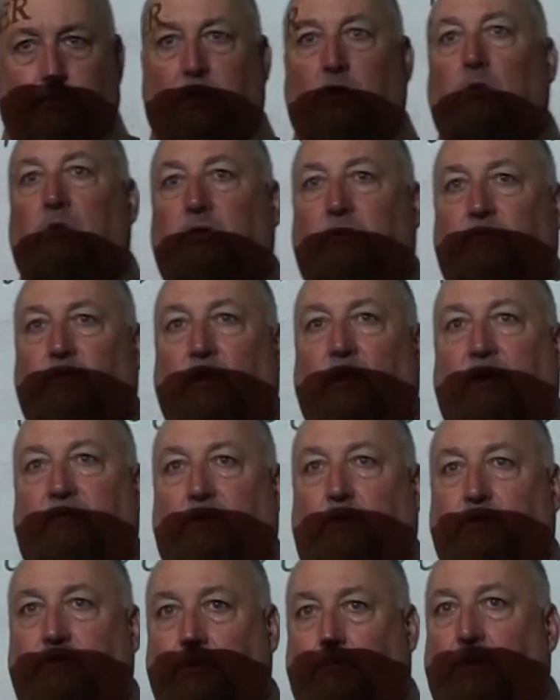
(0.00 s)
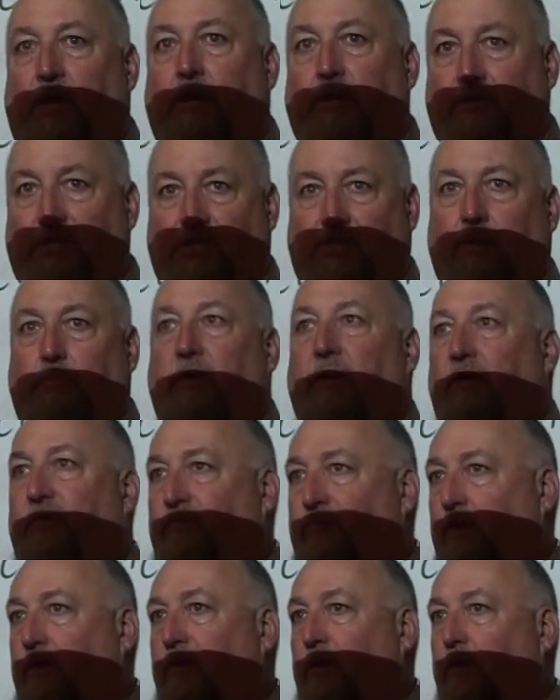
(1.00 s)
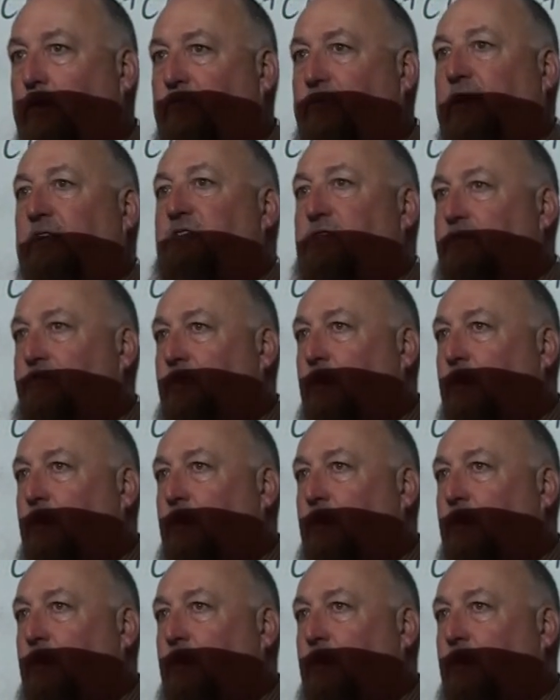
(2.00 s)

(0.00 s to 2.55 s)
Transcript: punitive level to punish somebody for the offensive